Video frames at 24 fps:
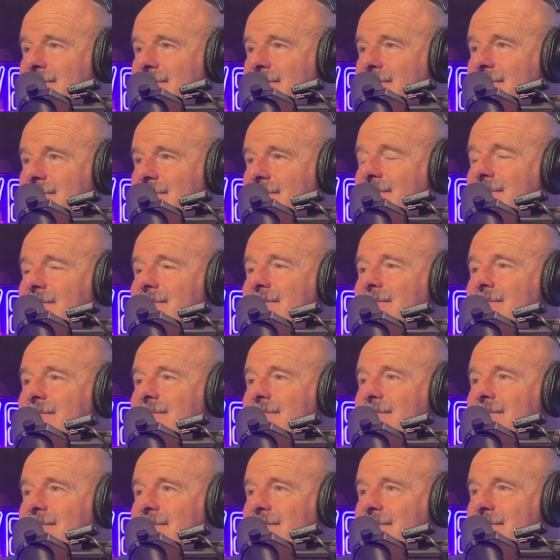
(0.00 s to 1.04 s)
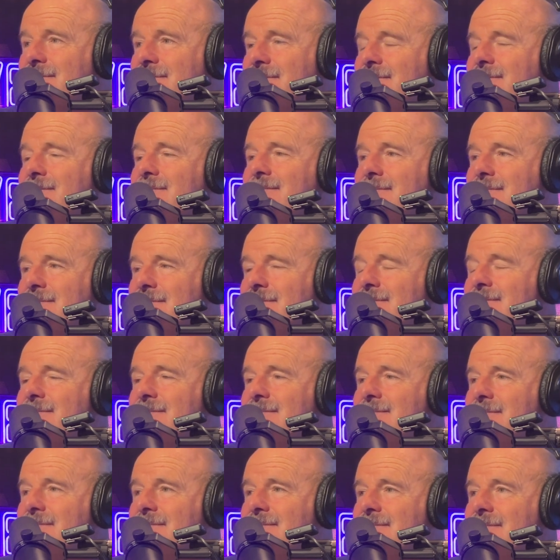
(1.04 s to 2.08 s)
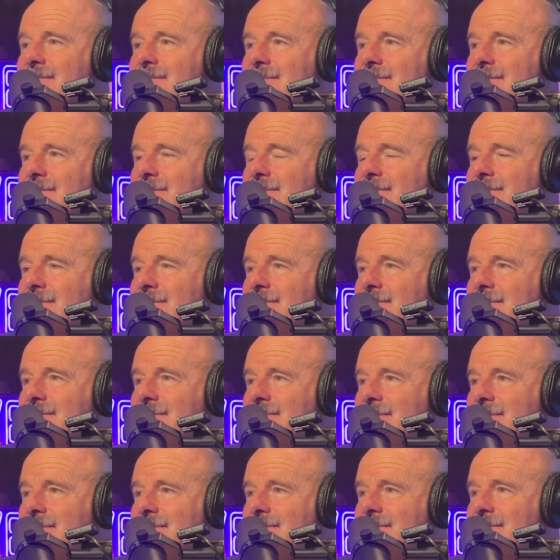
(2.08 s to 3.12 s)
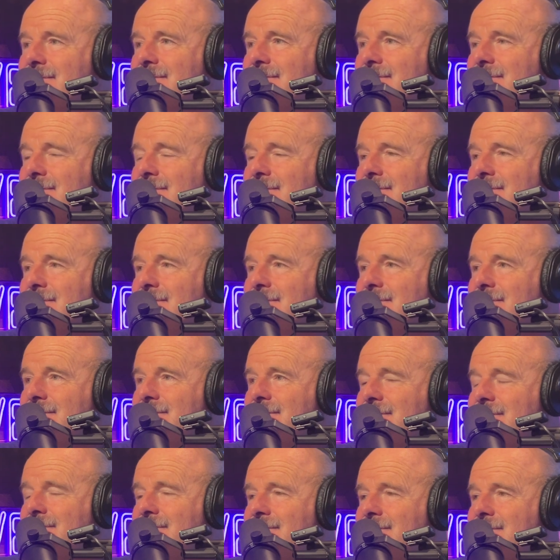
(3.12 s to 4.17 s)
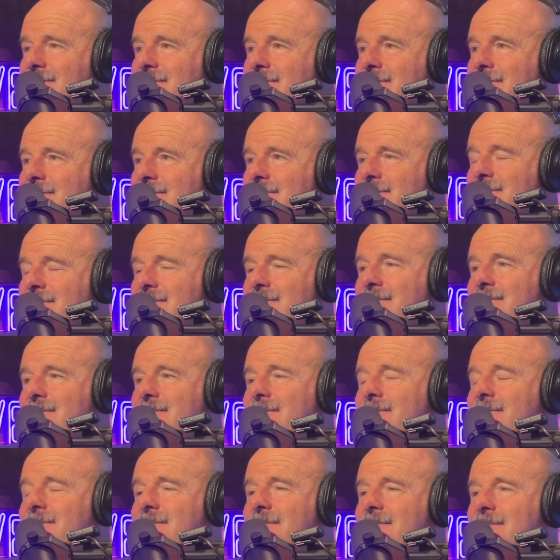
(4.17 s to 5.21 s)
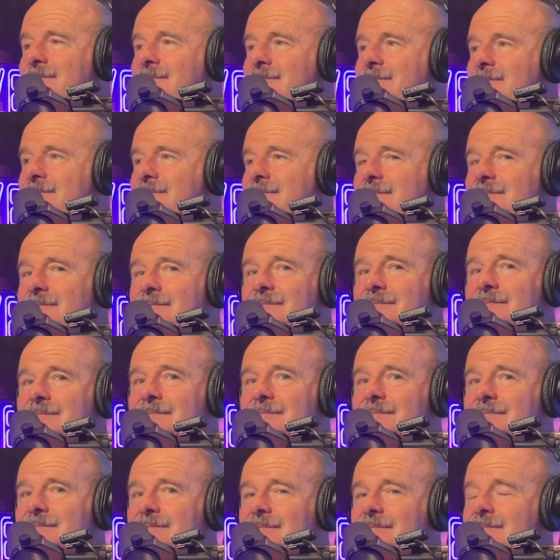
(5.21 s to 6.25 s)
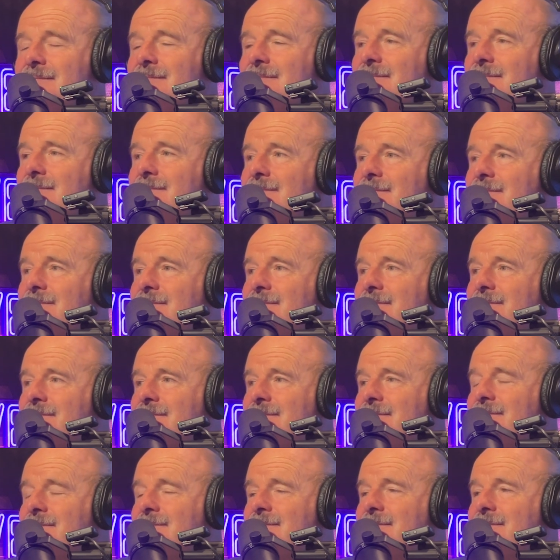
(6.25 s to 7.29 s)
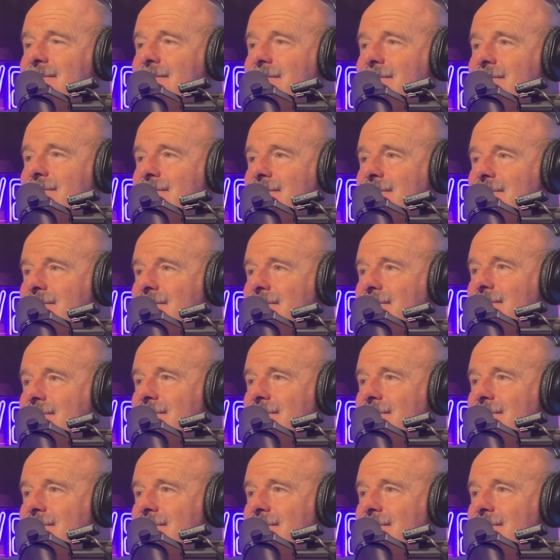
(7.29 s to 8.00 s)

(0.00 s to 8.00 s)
This person isn't speaking.